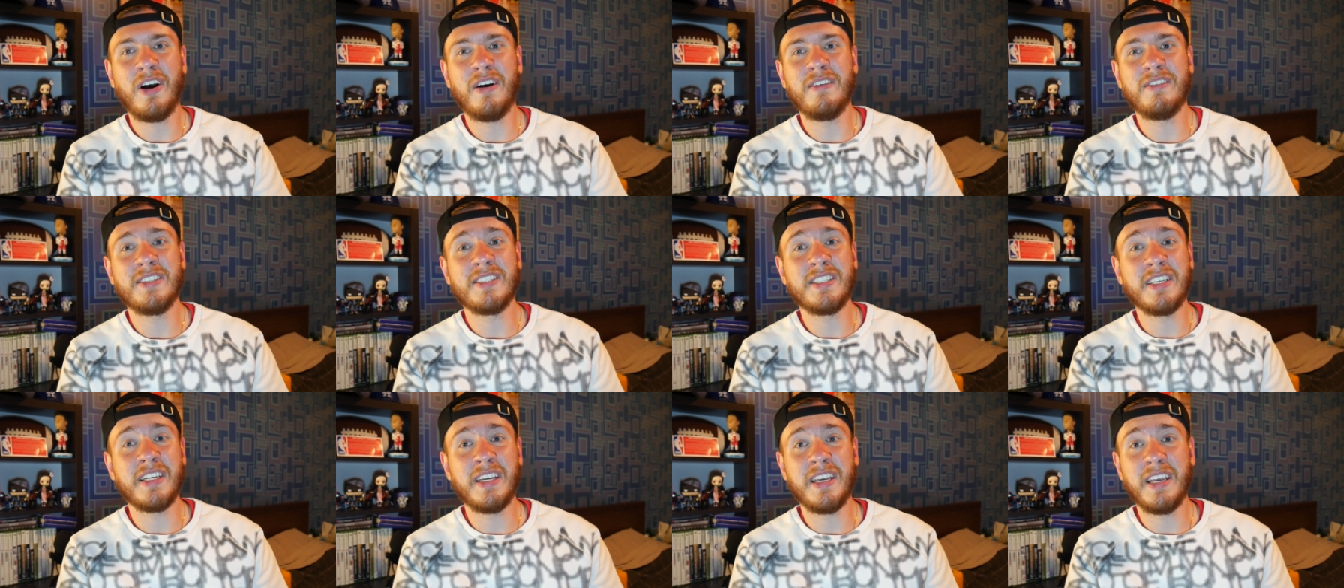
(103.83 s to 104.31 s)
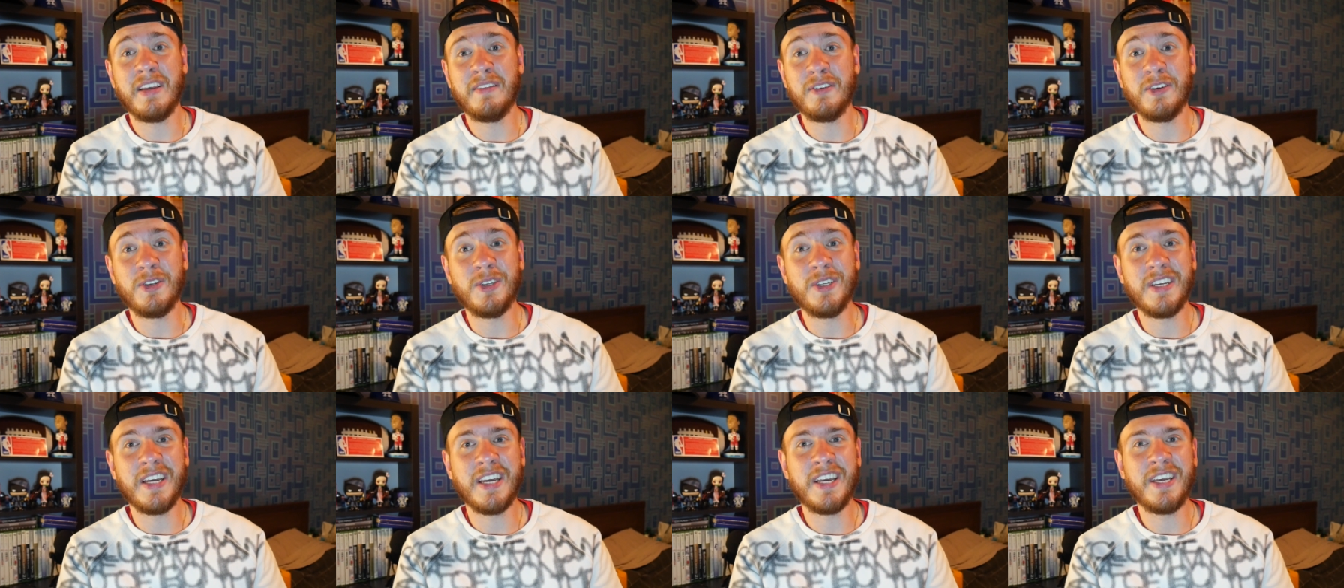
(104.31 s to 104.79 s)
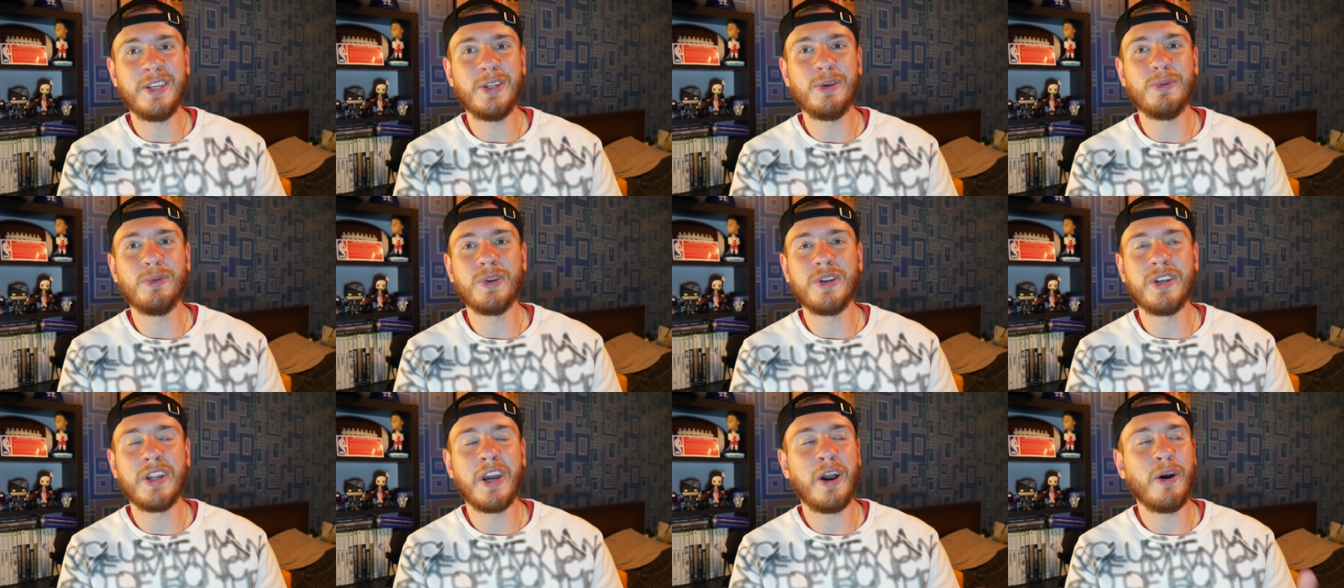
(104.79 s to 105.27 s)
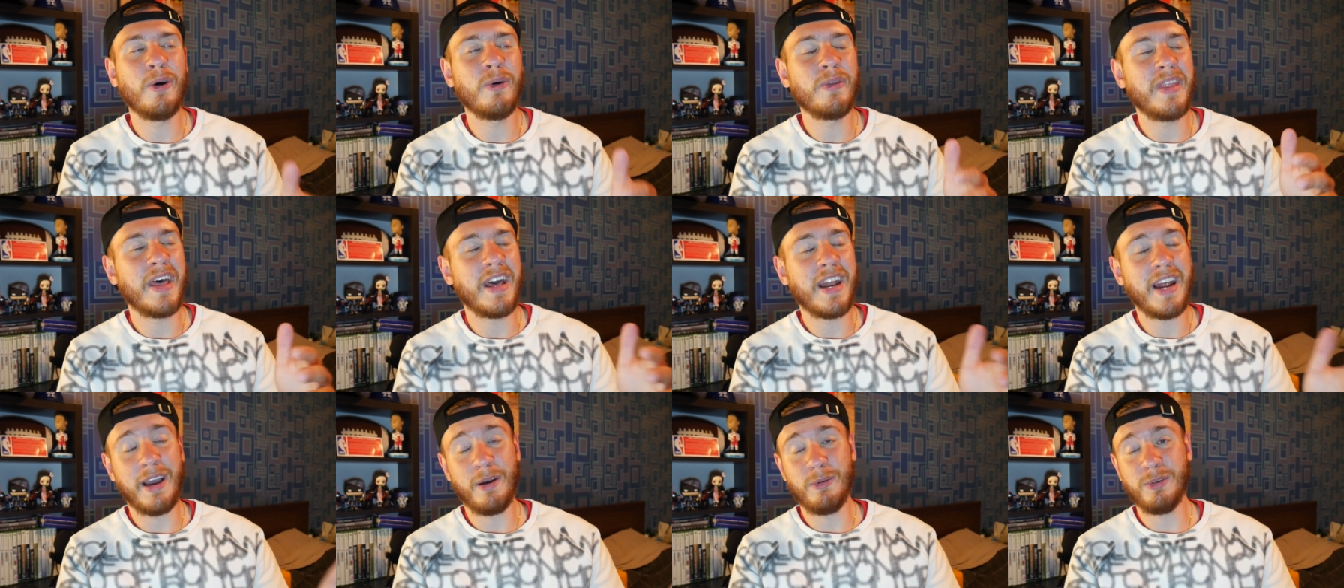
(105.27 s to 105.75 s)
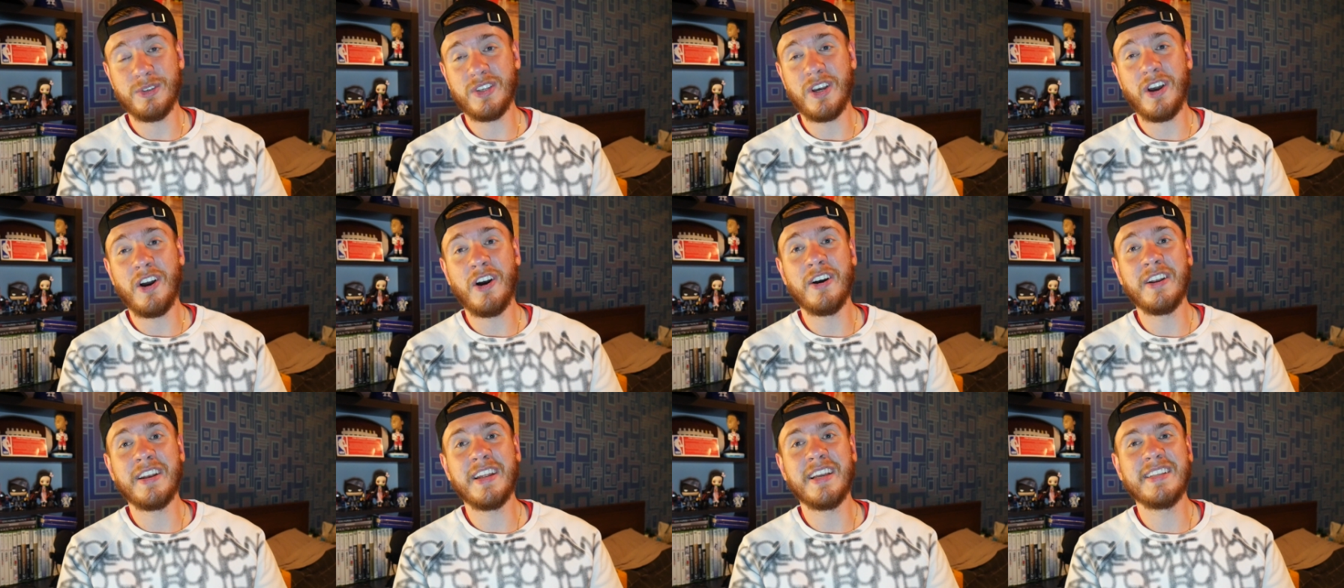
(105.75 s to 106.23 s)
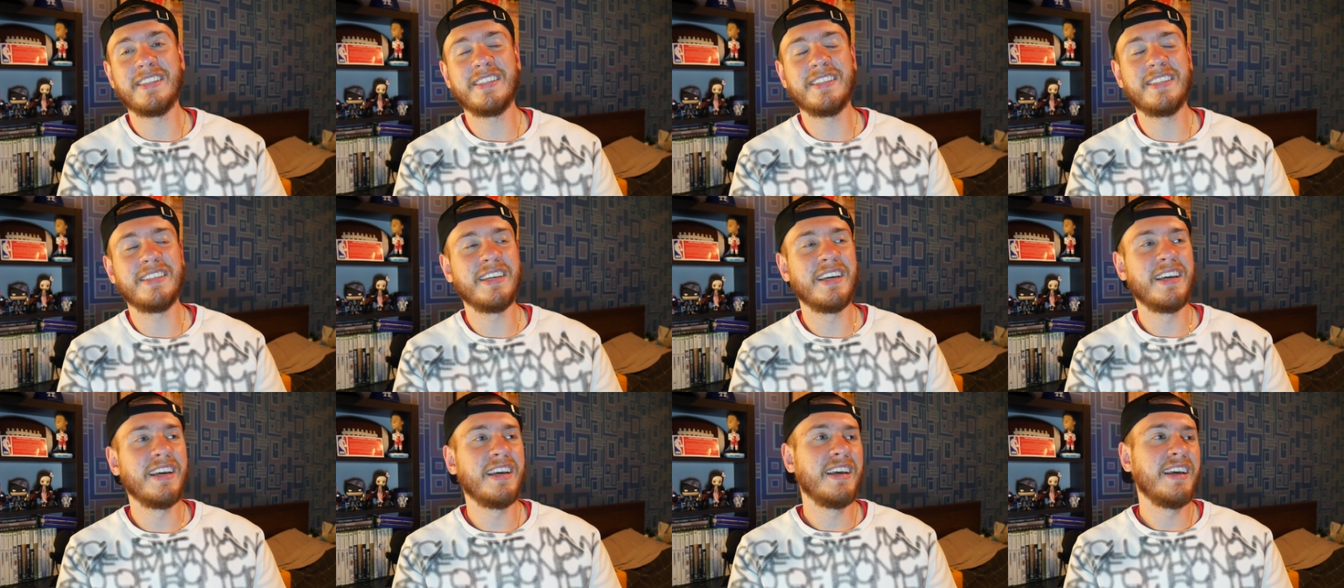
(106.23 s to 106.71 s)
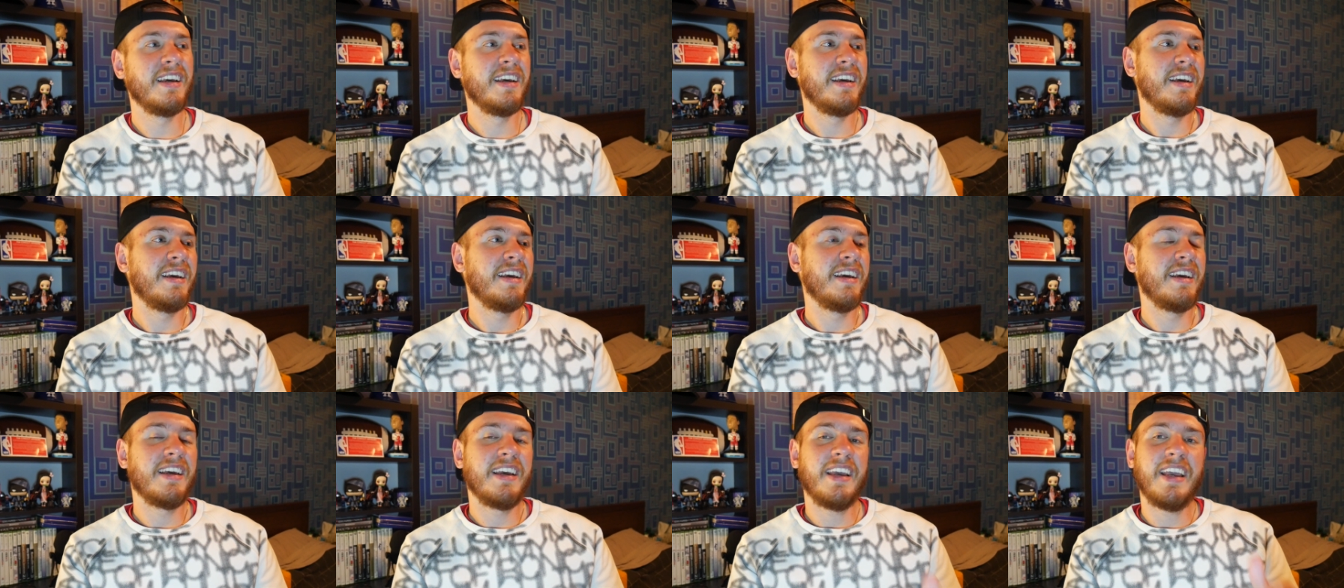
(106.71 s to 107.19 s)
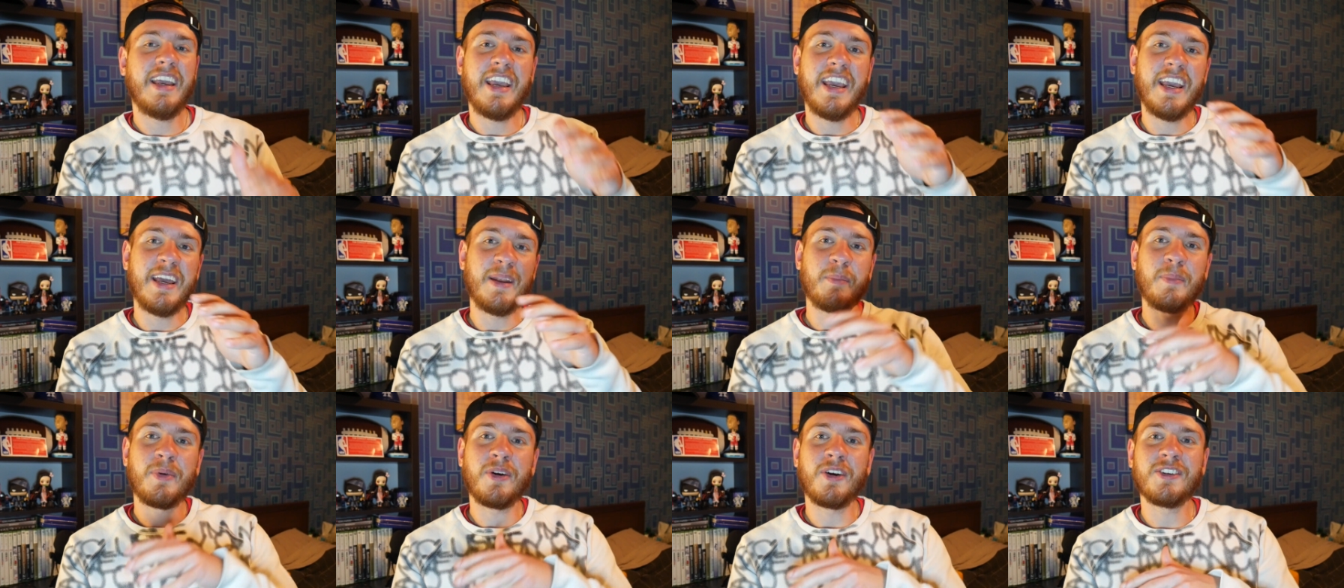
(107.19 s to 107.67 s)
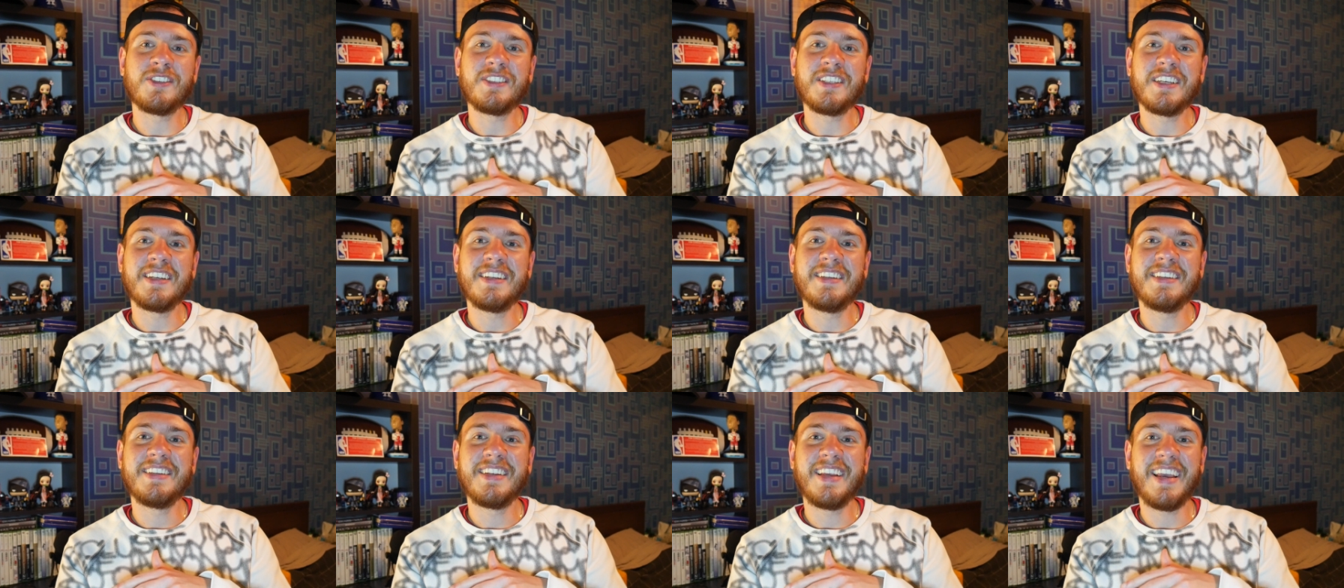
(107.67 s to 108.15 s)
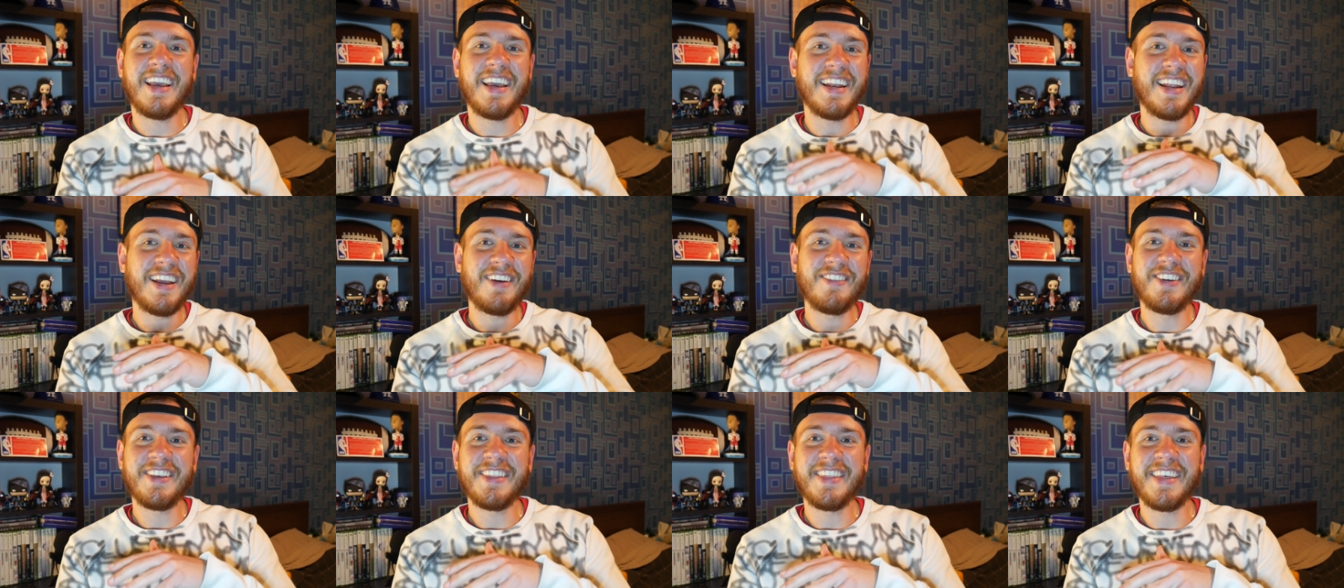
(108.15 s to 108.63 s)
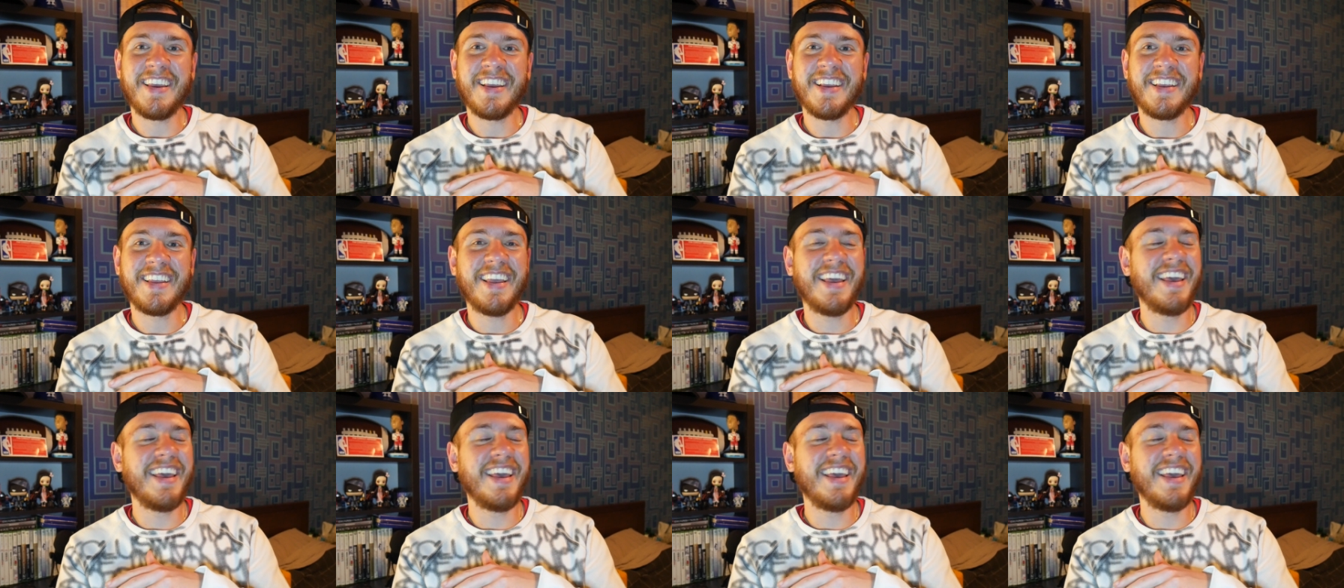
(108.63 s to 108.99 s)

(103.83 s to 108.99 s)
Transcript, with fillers: Obviously, if you did, you would know that I was on it in person and everything.